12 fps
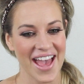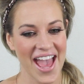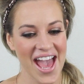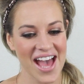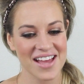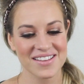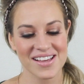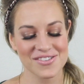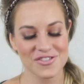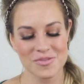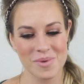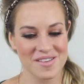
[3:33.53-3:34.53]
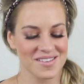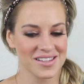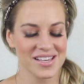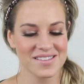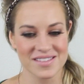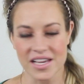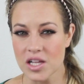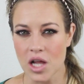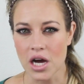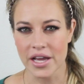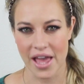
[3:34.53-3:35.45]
and it's just basically a sing-along.